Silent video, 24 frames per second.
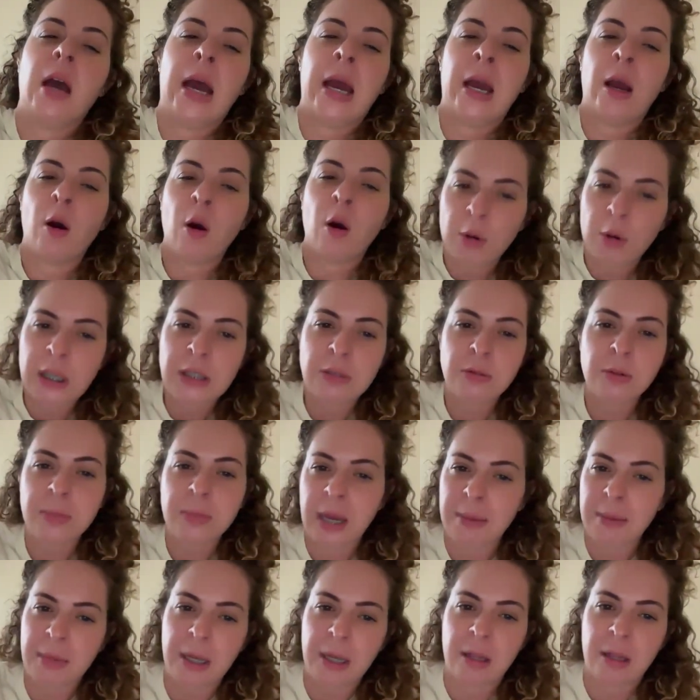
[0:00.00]
I always
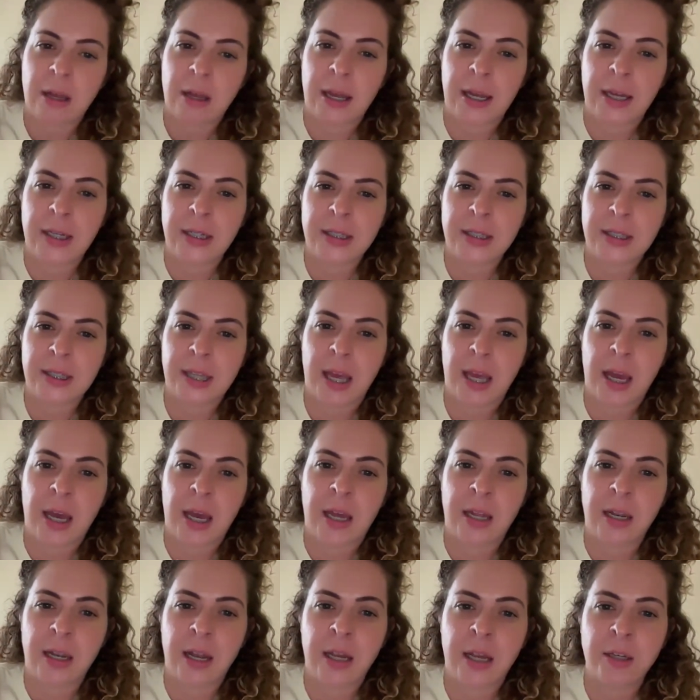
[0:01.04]
remind my clients
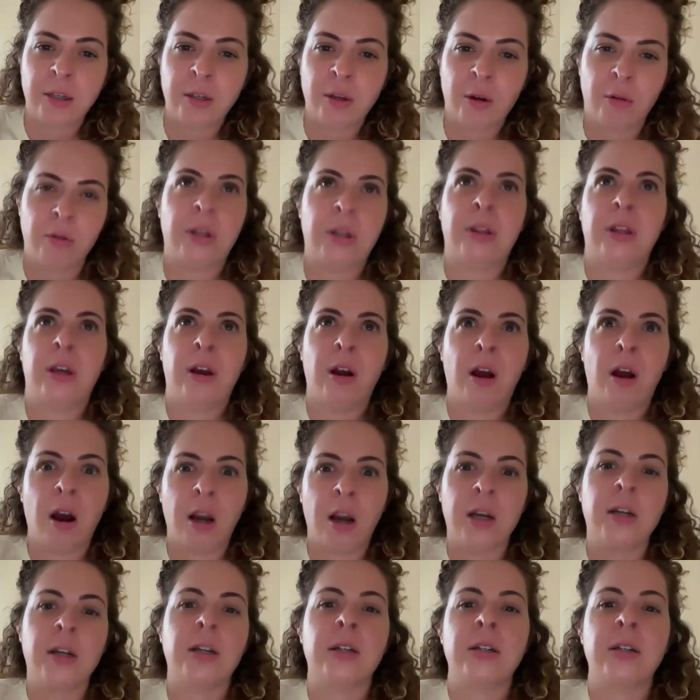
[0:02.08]
that I know that their
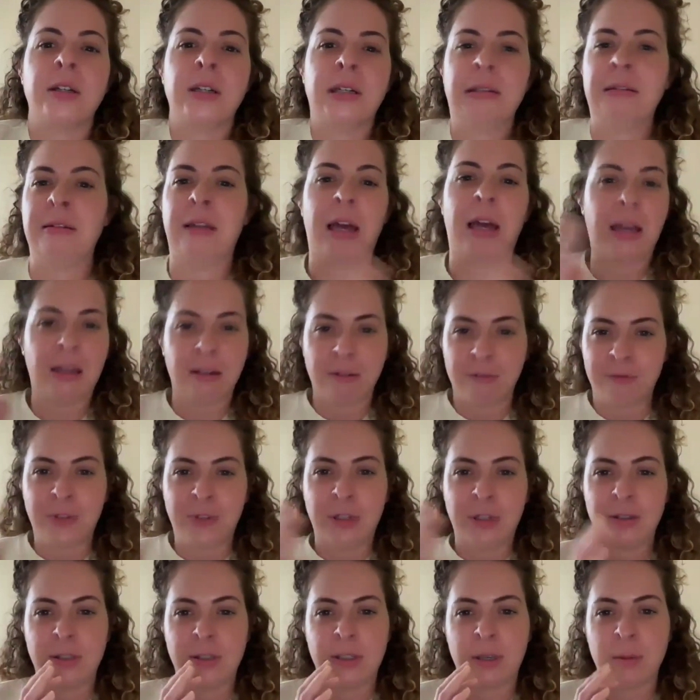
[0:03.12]
heart in life
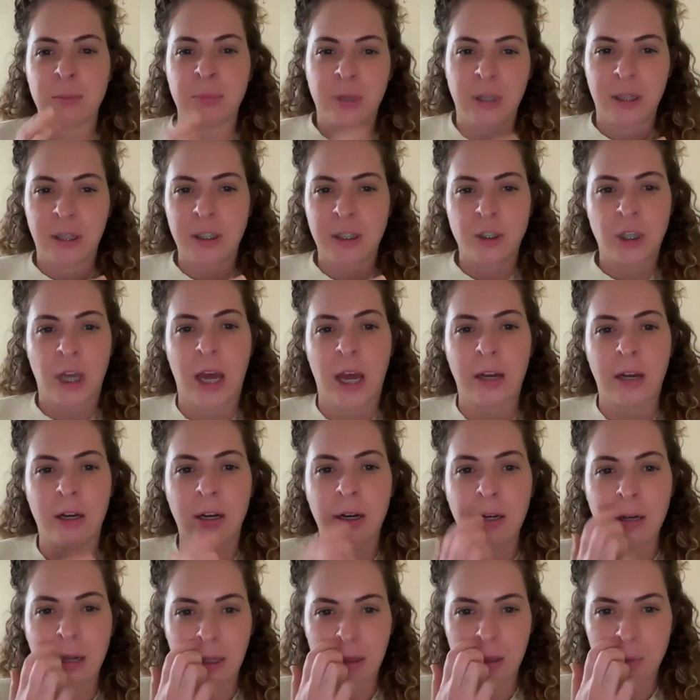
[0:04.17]
feels completely
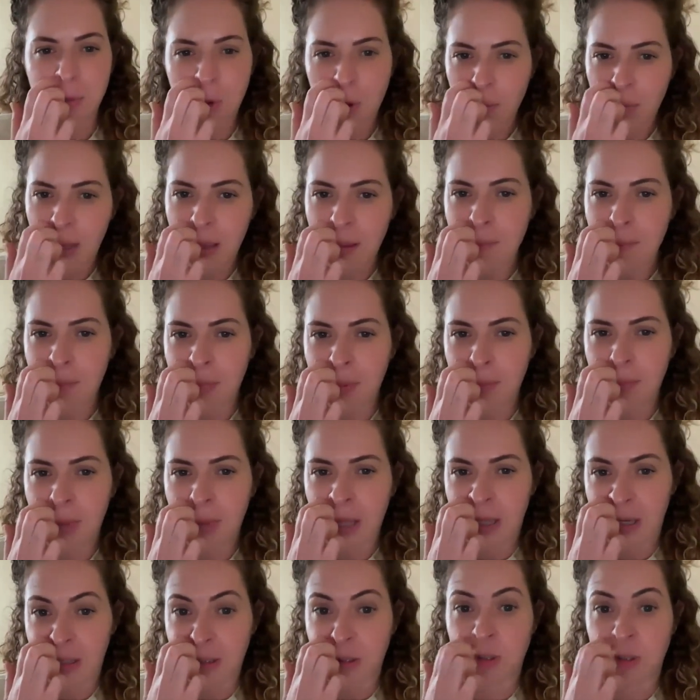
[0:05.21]
shattered at the moment,
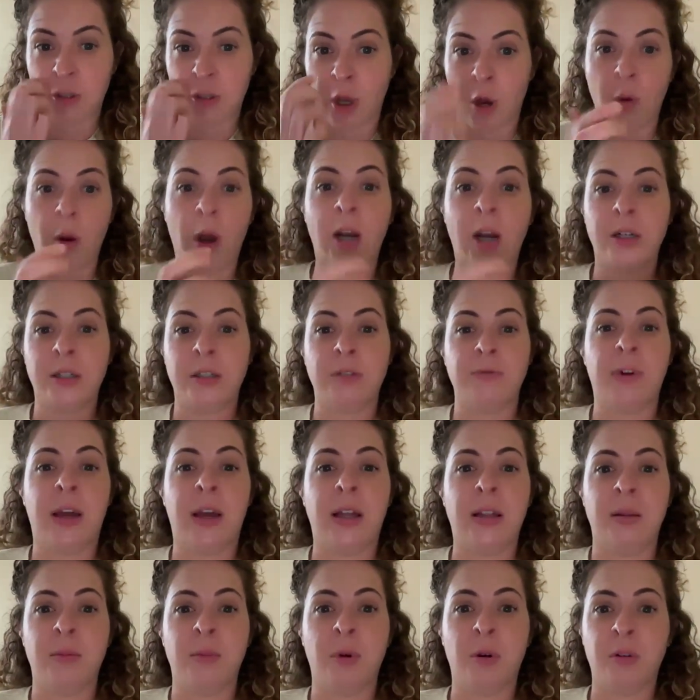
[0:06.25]
and it's so hard to
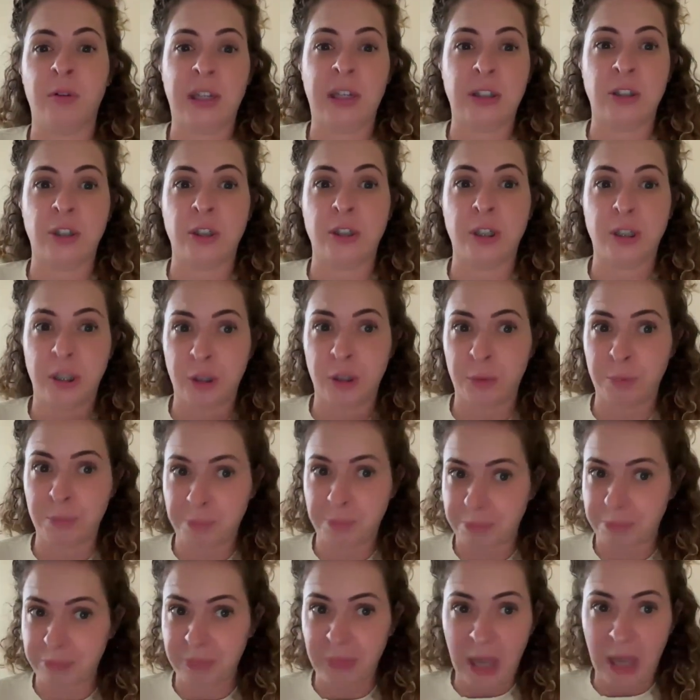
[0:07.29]
find the motivation to do
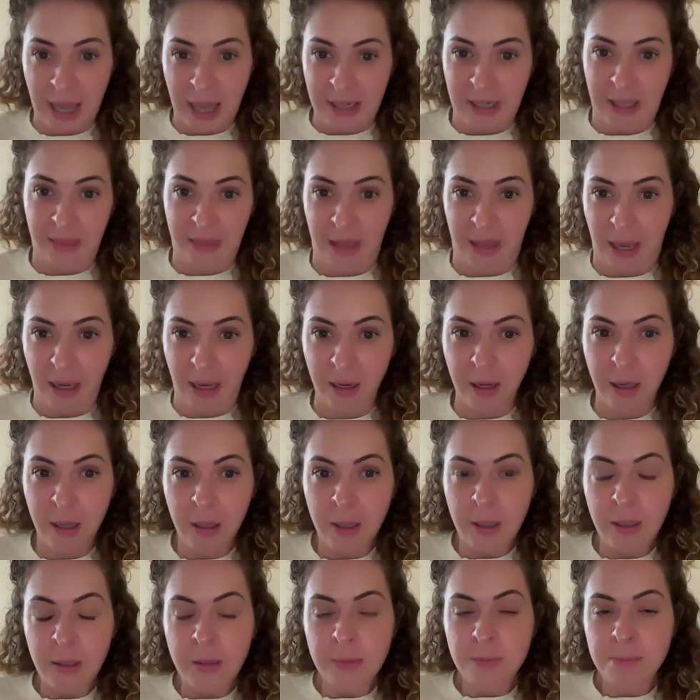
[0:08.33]
anything.